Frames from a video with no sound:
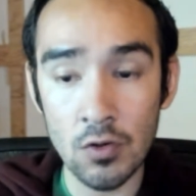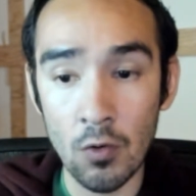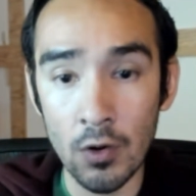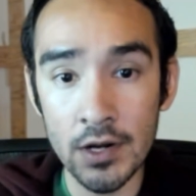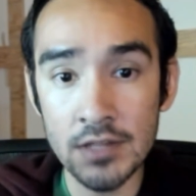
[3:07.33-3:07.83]

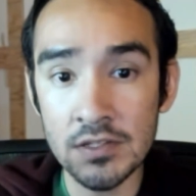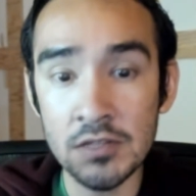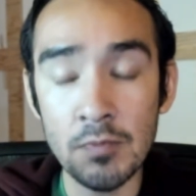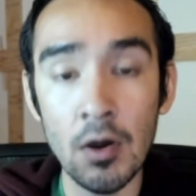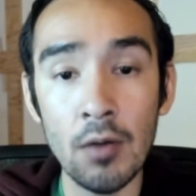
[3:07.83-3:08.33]
Or is
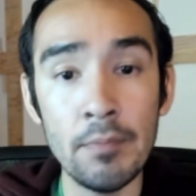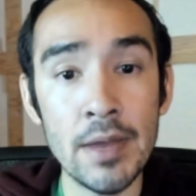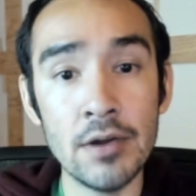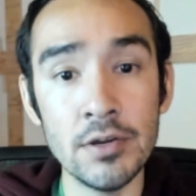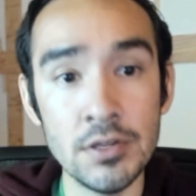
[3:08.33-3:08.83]
this ball
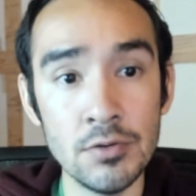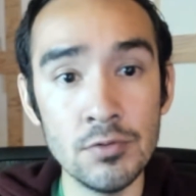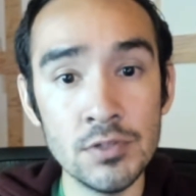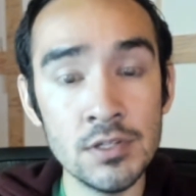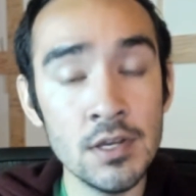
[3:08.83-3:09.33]
better
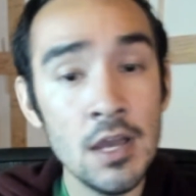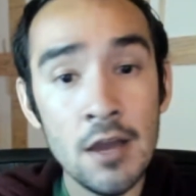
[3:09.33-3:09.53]
used